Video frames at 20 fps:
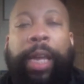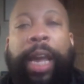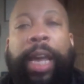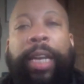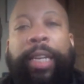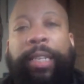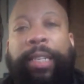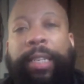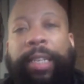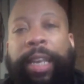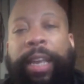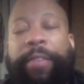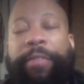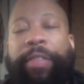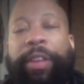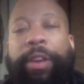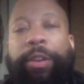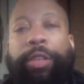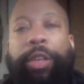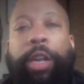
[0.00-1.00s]
and kind of see
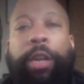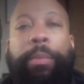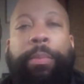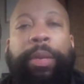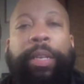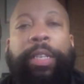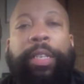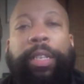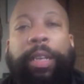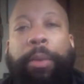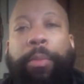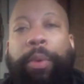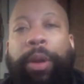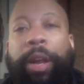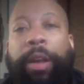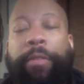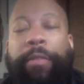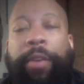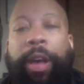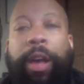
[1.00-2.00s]
if there's going to be
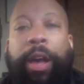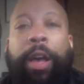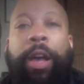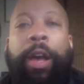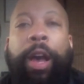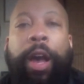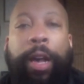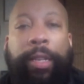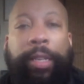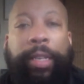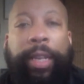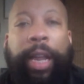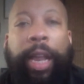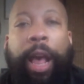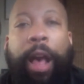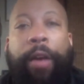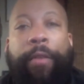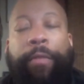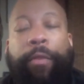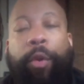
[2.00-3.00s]
somewhat of a, a
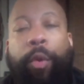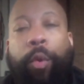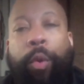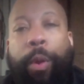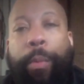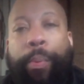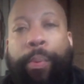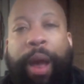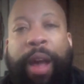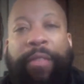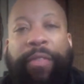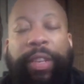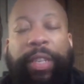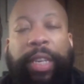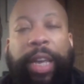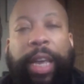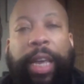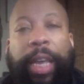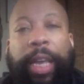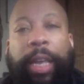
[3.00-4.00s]
sell off or
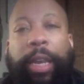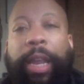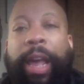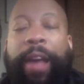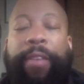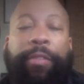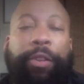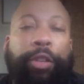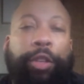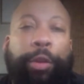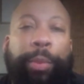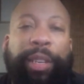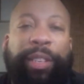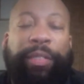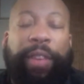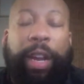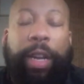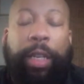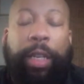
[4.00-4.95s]
profit taking after so much